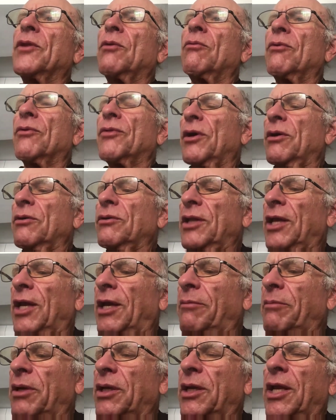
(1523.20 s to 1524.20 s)
without
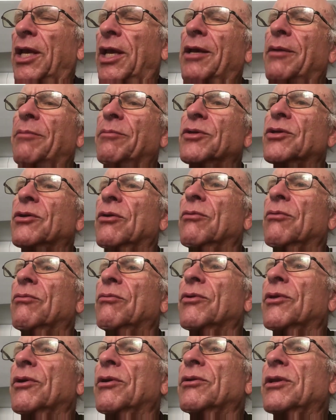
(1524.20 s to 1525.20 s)
naming names or
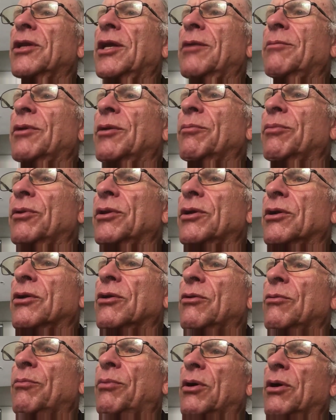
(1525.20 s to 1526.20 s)
without naming
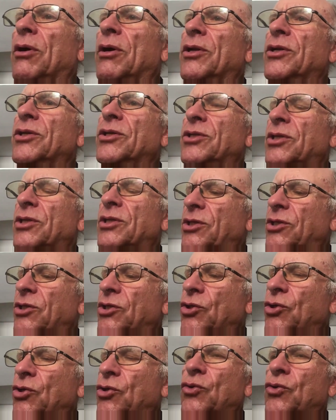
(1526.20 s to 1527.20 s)
political parties,
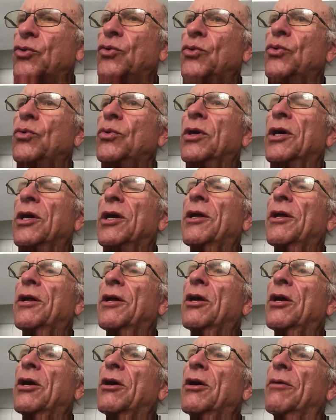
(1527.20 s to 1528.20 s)
these two
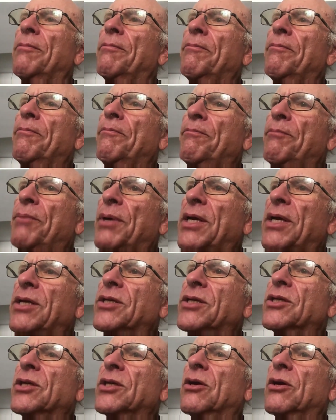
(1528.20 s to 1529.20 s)

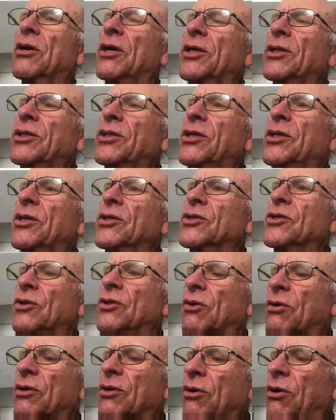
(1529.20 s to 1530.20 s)
basic ideas
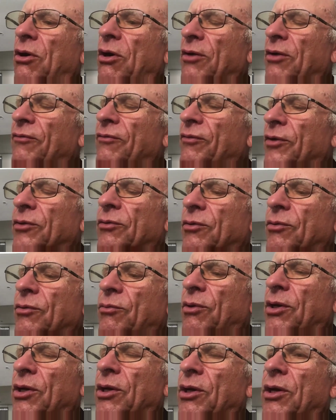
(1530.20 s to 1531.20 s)
are in conflict with
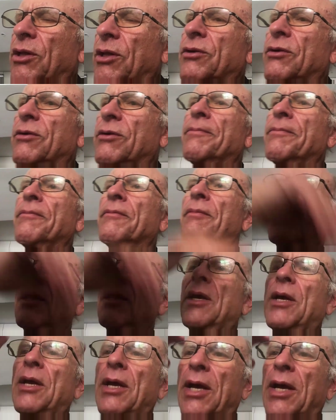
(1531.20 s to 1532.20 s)
one another.
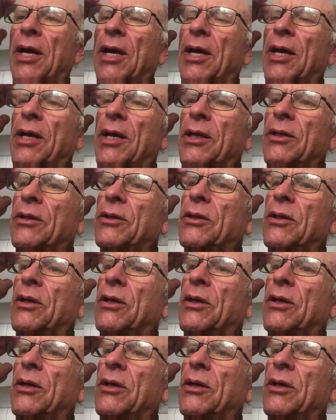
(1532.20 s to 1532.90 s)
And